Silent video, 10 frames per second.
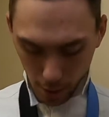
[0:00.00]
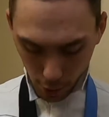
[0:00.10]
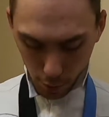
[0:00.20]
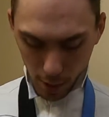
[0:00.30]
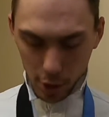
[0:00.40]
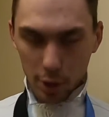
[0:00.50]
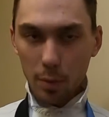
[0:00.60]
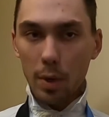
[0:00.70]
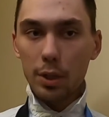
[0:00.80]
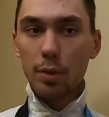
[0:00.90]
and you
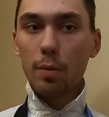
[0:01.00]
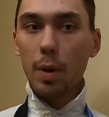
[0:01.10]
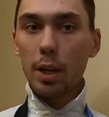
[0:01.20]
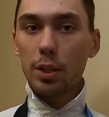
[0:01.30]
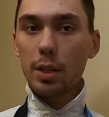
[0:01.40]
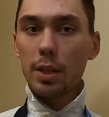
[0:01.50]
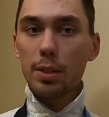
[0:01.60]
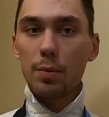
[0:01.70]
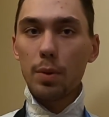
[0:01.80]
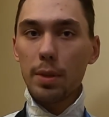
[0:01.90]
actually want to arrange
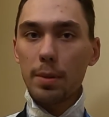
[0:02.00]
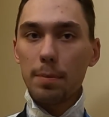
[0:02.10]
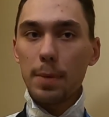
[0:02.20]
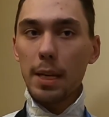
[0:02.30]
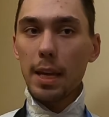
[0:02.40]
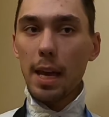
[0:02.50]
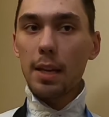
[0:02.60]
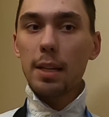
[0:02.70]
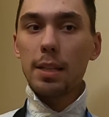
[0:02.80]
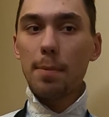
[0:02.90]
this where the big
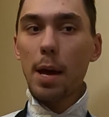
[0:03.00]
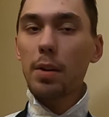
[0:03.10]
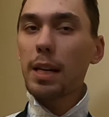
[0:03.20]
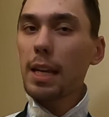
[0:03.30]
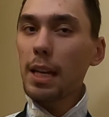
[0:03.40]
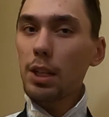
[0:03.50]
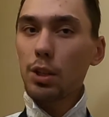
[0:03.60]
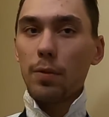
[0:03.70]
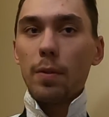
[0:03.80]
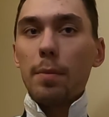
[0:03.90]
end is about an
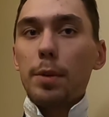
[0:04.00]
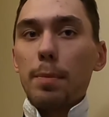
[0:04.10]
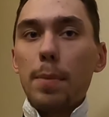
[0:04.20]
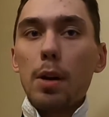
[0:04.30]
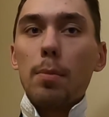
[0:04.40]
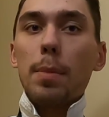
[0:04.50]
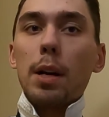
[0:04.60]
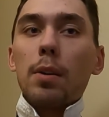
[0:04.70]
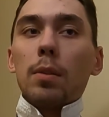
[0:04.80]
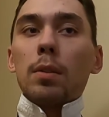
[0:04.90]
inch from your belt
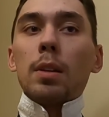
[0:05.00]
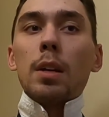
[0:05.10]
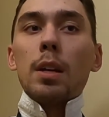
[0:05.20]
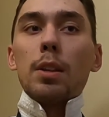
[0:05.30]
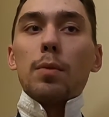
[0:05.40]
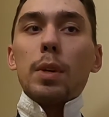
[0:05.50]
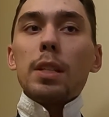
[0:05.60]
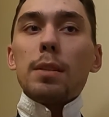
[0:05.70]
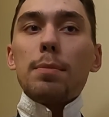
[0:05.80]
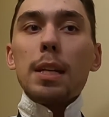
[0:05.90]
buckle. The
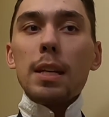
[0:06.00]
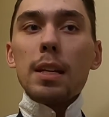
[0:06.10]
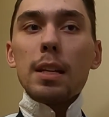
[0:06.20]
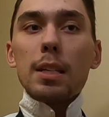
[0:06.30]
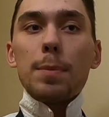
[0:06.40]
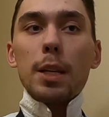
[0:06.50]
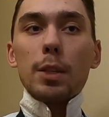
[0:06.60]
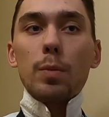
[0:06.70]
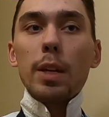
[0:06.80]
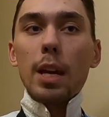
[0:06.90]
reason being is
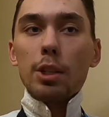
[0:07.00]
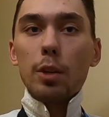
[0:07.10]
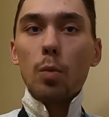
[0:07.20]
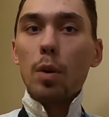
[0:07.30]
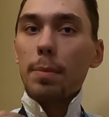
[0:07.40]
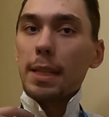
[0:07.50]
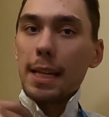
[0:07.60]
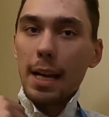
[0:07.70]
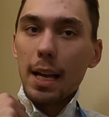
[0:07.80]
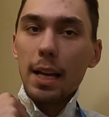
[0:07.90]
because we actually won't be
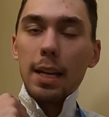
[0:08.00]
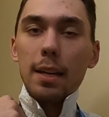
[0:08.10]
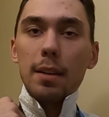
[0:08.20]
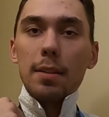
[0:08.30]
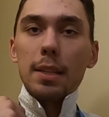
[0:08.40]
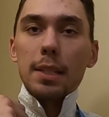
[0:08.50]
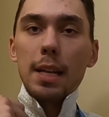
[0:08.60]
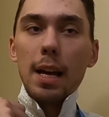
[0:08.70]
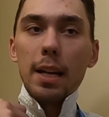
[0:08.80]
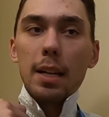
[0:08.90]
tying this
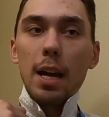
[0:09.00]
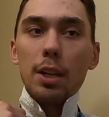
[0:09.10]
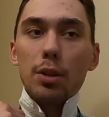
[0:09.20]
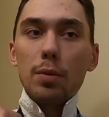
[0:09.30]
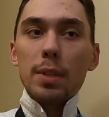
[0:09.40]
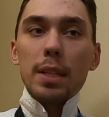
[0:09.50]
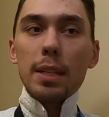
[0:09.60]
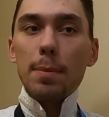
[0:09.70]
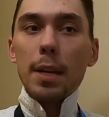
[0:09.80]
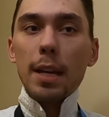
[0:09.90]
tie knot
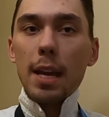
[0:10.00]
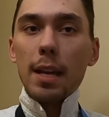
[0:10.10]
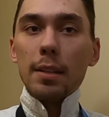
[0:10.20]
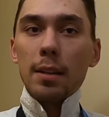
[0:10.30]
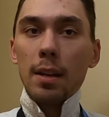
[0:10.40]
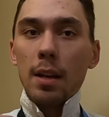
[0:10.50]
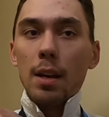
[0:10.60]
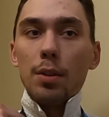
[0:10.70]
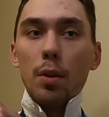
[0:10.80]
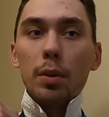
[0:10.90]
using the big end.
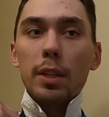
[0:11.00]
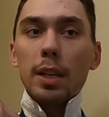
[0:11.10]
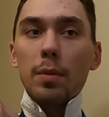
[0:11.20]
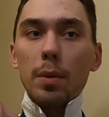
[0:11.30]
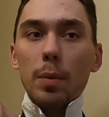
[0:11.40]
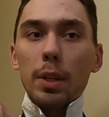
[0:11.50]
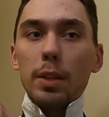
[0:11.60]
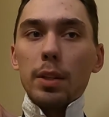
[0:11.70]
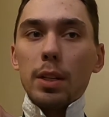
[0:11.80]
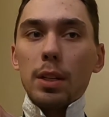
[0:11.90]
The only thing we're
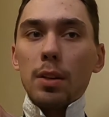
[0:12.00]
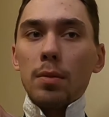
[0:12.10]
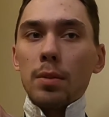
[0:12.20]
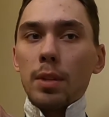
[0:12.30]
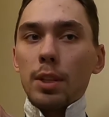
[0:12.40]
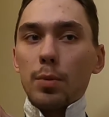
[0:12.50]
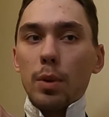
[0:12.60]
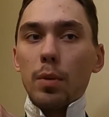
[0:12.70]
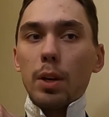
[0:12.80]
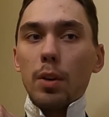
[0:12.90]
really going to do is
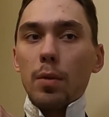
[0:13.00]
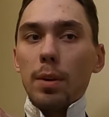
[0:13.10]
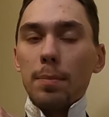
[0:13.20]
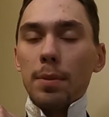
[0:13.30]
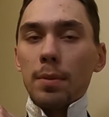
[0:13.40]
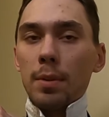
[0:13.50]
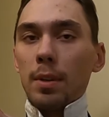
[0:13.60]
we're going to crimp